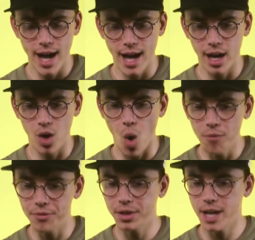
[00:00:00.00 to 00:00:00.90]
And
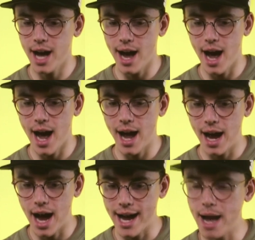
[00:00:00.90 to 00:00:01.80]
hopefully I
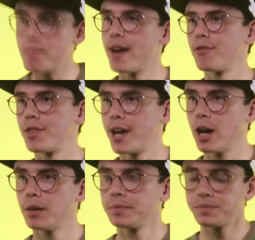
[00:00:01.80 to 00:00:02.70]
am never
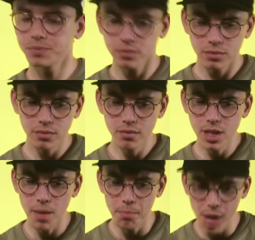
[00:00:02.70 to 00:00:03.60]
there.
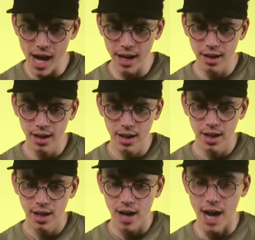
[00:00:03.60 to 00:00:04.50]
But
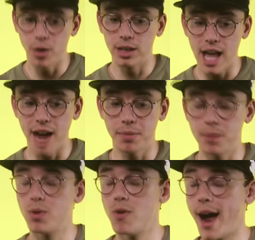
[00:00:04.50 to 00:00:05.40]
I know a lot of
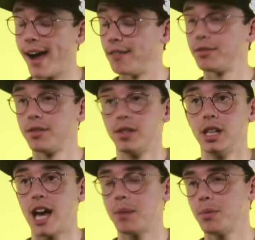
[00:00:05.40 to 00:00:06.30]
people who have,
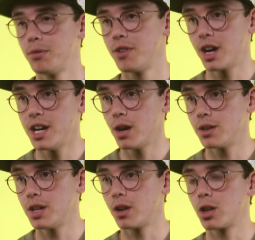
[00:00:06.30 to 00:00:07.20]
a lot of people very
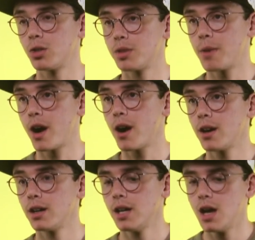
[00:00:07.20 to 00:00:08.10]
near and dear and close to my
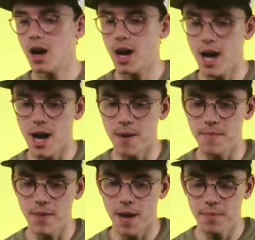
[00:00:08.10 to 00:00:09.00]
heart.
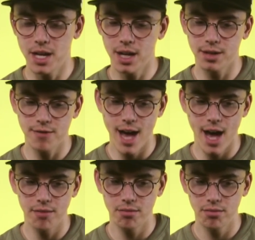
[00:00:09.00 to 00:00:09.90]
And because of
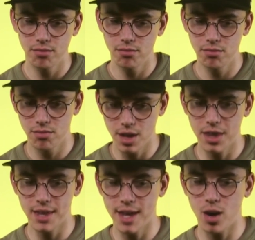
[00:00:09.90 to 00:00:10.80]
that,
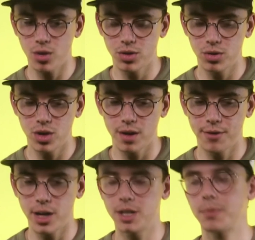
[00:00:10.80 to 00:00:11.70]
I think that also
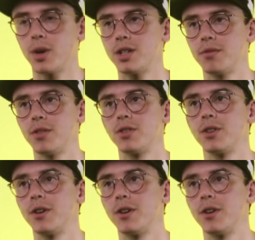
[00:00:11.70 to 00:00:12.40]
served for inspiration for the